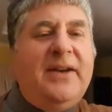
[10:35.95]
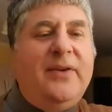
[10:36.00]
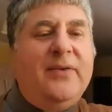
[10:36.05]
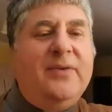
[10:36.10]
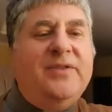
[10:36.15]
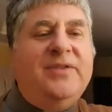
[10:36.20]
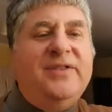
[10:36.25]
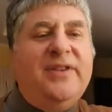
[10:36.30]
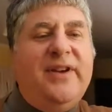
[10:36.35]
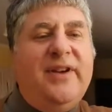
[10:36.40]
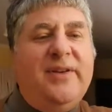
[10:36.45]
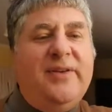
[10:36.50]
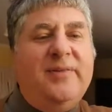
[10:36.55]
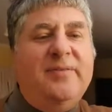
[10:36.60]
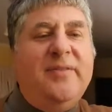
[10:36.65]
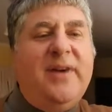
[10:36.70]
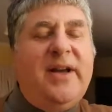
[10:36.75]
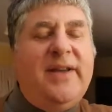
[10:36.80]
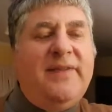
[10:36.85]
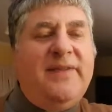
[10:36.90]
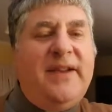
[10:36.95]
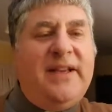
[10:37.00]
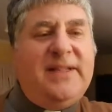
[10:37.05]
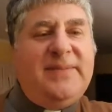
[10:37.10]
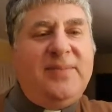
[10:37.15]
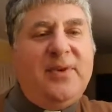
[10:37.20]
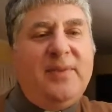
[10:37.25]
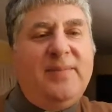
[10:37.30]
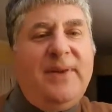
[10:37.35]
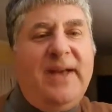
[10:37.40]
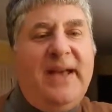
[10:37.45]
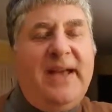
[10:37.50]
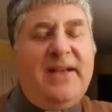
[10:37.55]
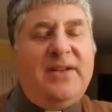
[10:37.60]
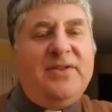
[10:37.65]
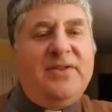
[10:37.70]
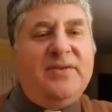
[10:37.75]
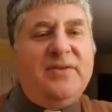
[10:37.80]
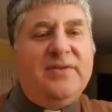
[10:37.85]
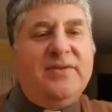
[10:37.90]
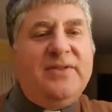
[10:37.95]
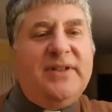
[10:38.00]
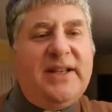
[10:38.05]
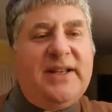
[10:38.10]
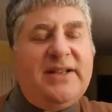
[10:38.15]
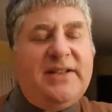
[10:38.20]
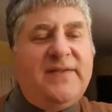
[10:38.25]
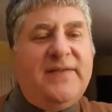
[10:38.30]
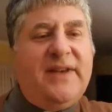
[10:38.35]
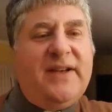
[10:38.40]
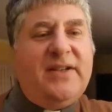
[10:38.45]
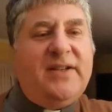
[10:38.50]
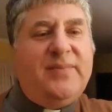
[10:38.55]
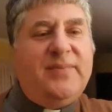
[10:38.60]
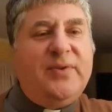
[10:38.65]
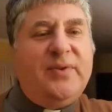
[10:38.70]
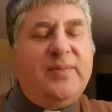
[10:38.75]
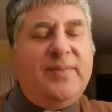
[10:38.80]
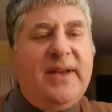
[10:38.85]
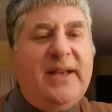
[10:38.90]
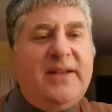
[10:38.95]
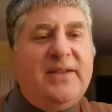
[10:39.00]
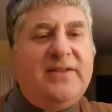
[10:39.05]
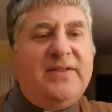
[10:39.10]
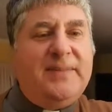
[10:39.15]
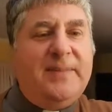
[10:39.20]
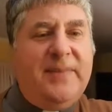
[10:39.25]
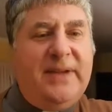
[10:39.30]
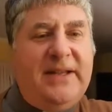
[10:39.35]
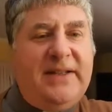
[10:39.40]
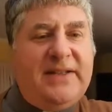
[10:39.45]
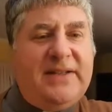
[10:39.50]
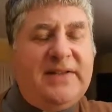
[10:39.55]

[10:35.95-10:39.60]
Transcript: and also my Facebook page, All Saints Facebook page, St.